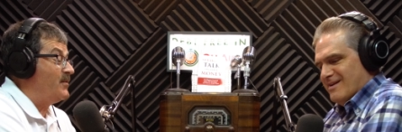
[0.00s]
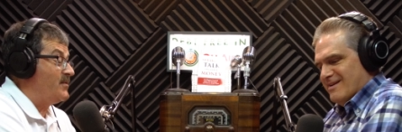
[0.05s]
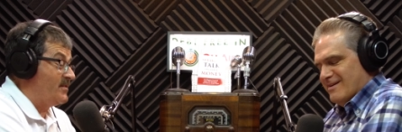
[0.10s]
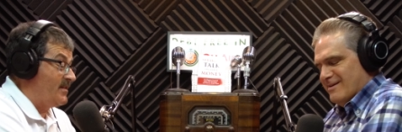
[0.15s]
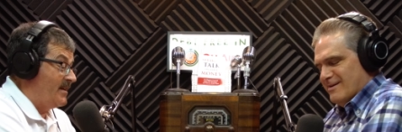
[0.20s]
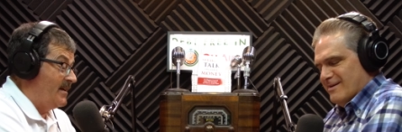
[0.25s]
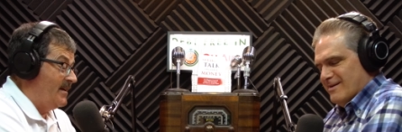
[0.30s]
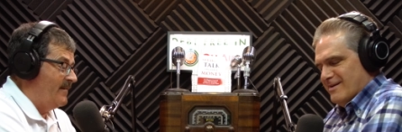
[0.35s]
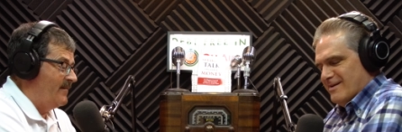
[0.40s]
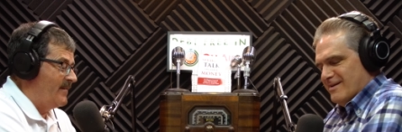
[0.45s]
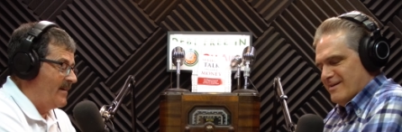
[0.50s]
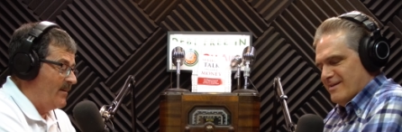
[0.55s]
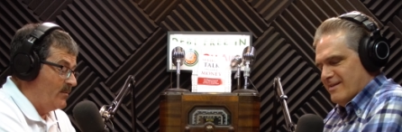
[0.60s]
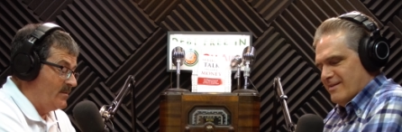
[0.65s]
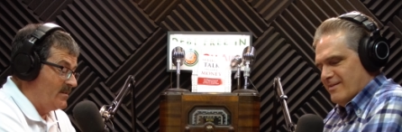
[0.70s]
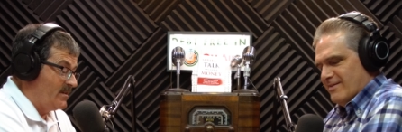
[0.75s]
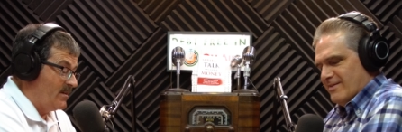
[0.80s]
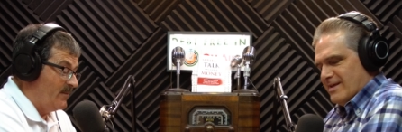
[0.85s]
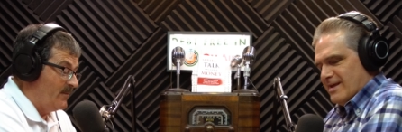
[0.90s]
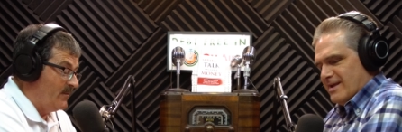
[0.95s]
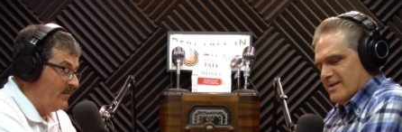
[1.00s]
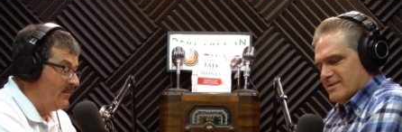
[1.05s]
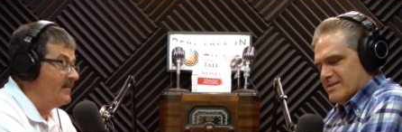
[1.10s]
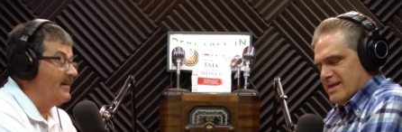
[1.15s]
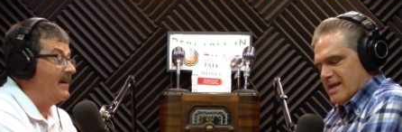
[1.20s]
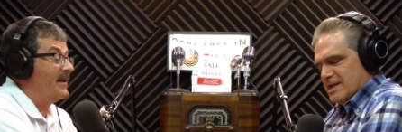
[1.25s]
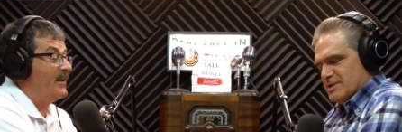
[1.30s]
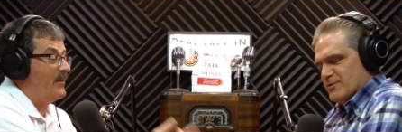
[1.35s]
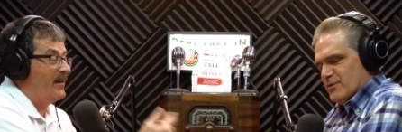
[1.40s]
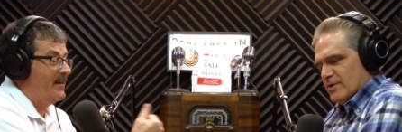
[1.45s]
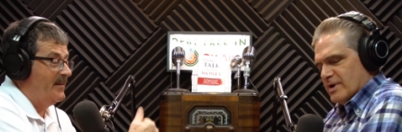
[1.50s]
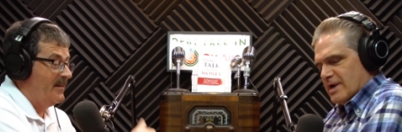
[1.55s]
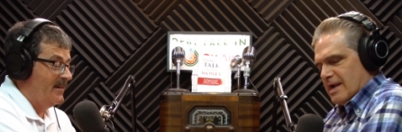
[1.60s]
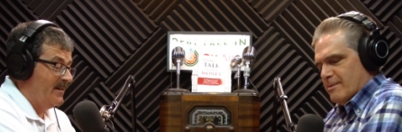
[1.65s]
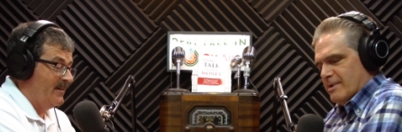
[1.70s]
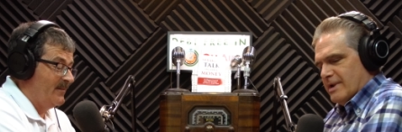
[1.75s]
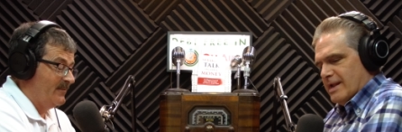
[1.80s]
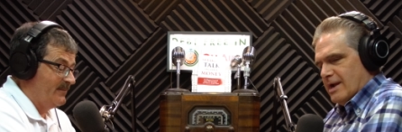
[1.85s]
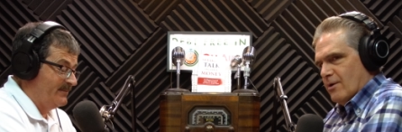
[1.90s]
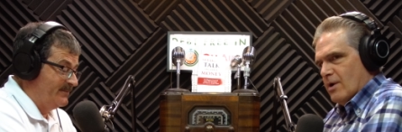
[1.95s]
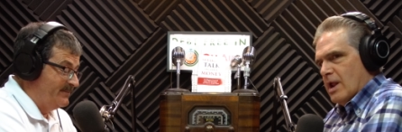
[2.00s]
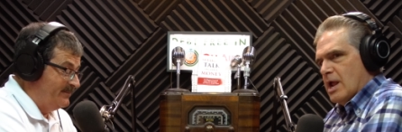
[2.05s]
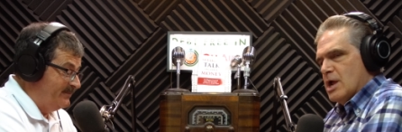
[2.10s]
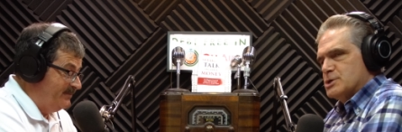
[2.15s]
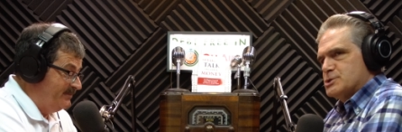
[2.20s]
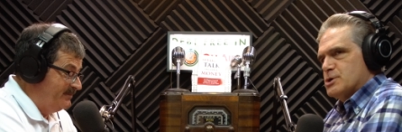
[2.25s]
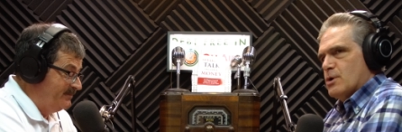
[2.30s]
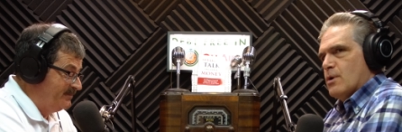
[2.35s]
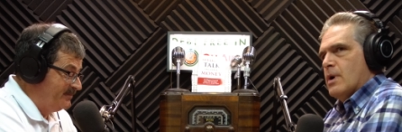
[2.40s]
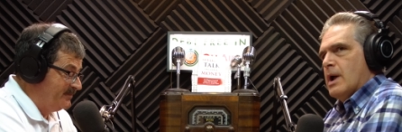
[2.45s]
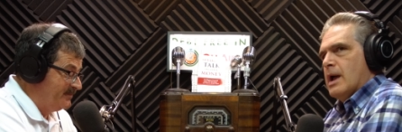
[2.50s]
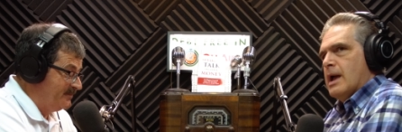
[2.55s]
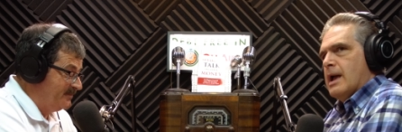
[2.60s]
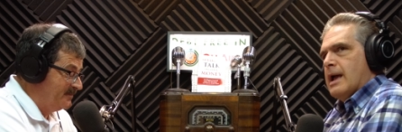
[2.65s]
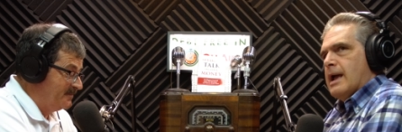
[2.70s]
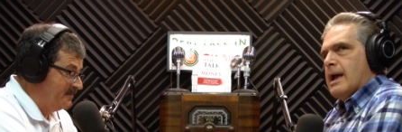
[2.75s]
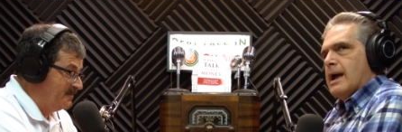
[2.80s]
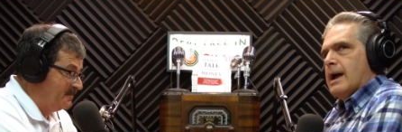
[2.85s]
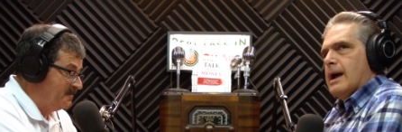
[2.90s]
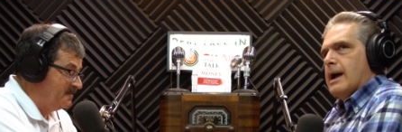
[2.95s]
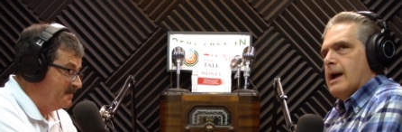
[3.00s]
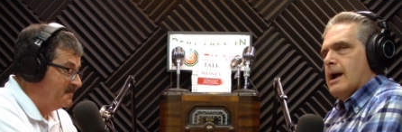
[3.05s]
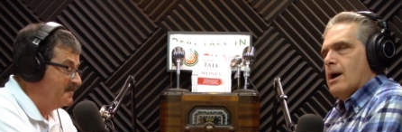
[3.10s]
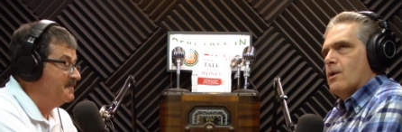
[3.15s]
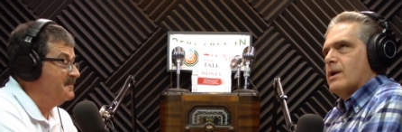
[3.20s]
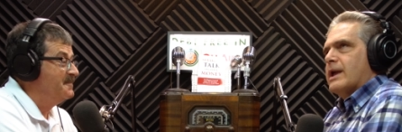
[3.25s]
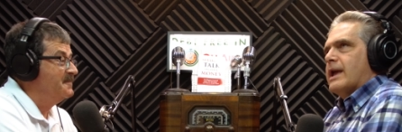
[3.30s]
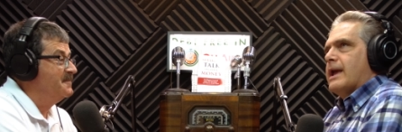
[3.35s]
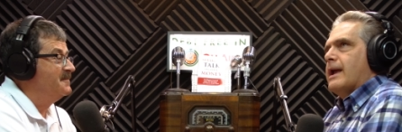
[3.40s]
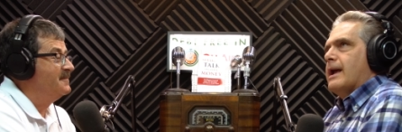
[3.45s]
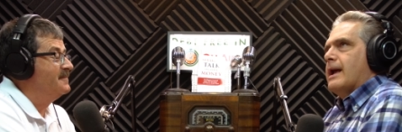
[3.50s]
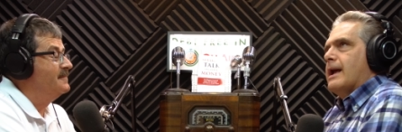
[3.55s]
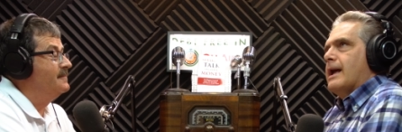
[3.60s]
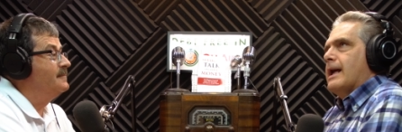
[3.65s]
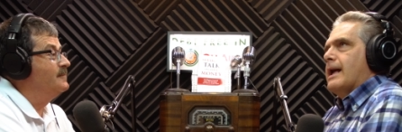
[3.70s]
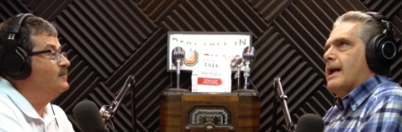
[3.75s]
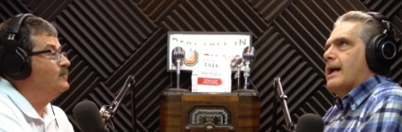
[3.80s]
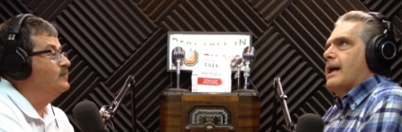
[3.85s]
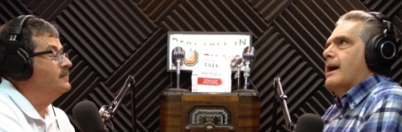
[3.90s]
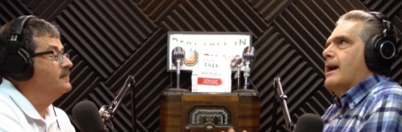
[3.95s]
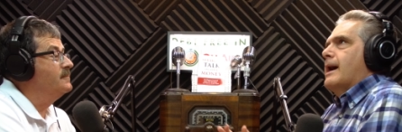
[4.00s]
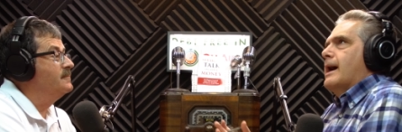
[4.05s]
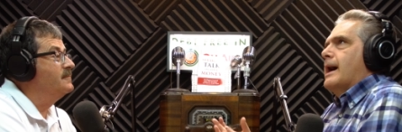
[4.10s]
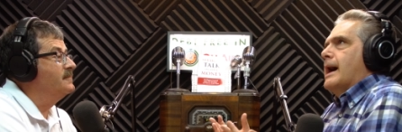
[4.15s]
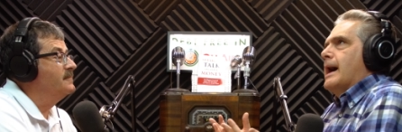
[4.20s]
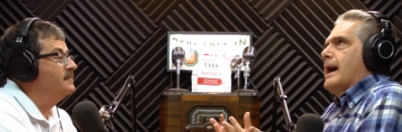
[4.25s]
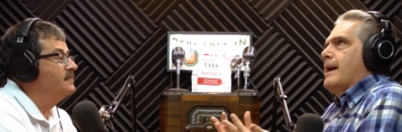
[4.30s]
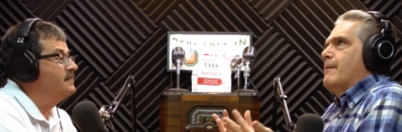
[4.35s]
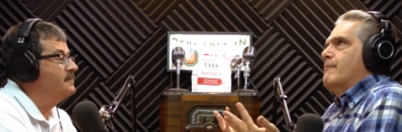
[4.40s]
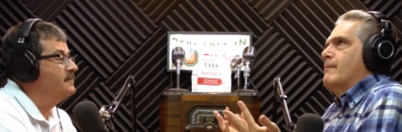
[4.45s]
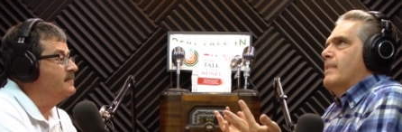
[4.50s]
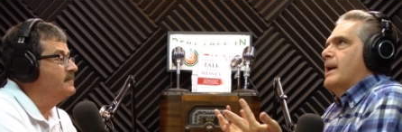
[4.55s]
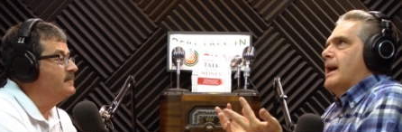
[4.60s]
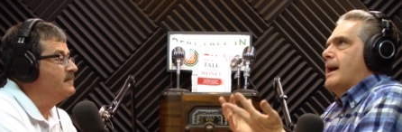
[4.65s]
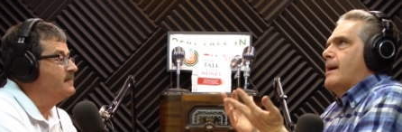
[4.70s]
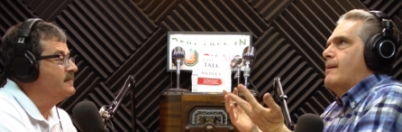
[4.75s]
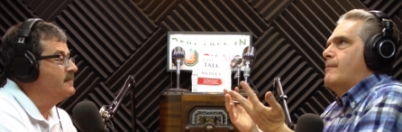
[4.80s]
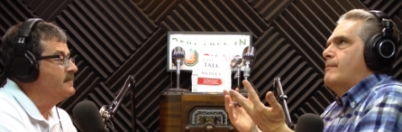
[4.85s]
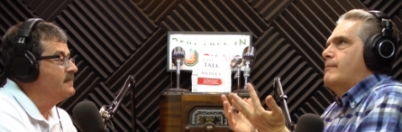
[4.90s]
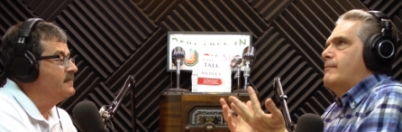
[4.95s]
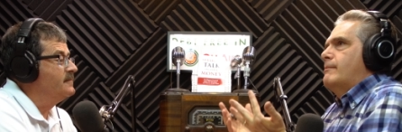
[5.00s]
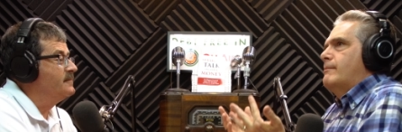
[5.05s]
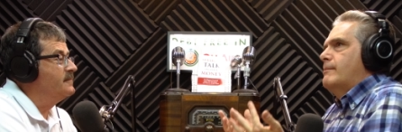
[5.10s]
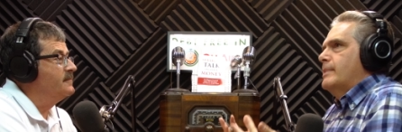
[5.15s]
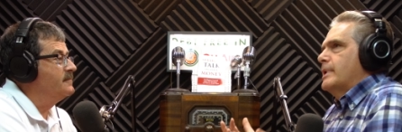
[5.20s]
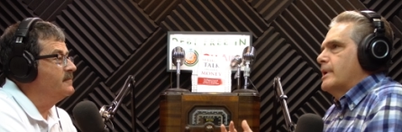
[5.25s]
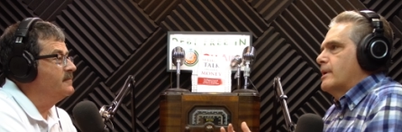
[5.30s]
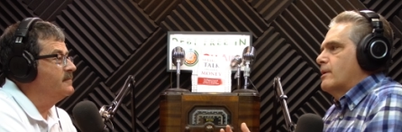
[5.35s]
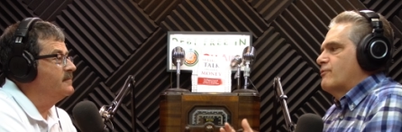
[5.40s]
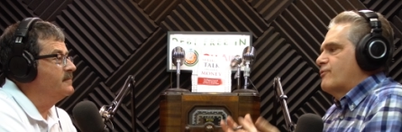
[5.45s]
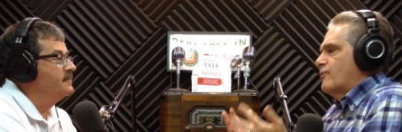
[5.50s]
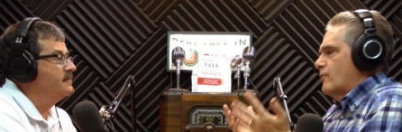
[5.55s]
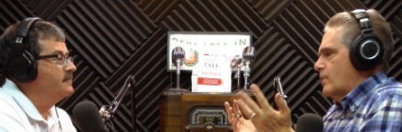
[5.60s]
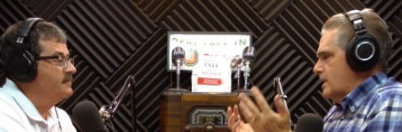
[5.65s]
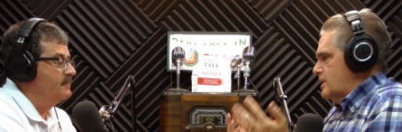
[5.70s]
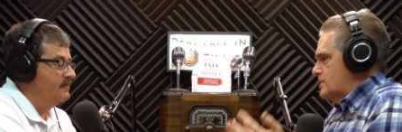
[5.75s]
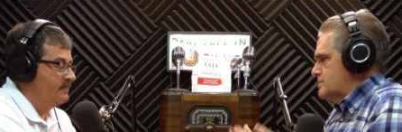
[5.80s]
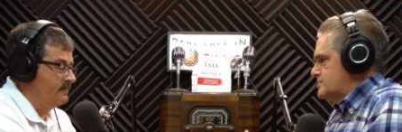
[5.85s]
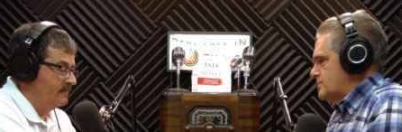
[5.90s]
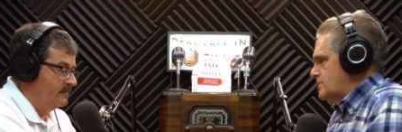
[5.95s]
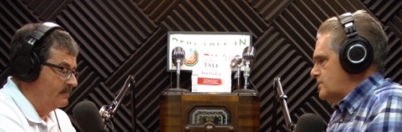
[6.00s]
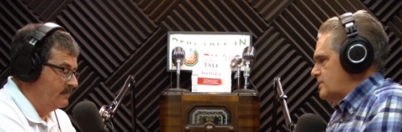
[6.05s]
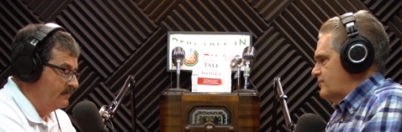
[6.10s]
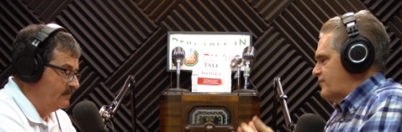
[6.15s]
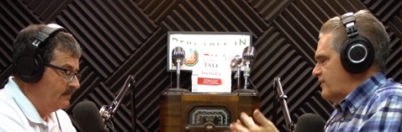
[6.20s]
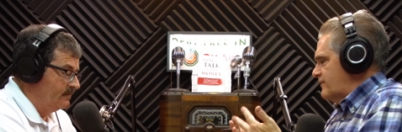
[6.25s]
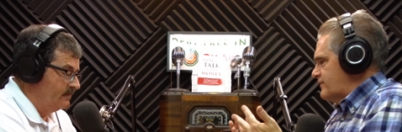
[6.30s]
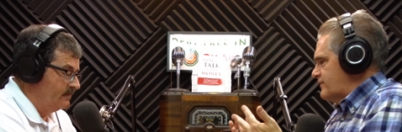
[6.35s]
Speaker 1: you, Steve. That was helpful. Thanks for coming out. So, okay, I'm, you know, 40 years old,